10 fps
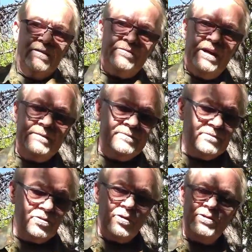if I'm
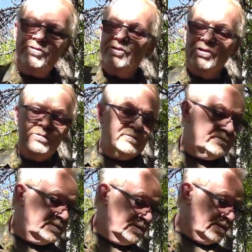going through
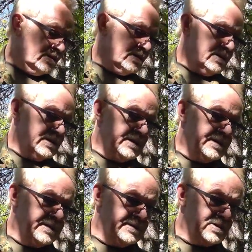
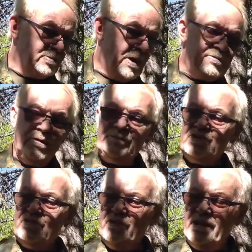uh, quite
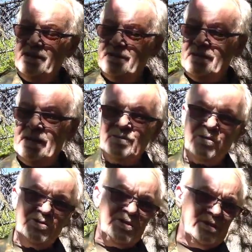rough terrain and I'm
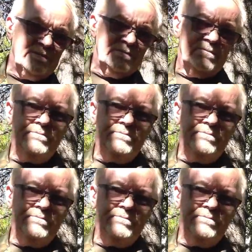crossing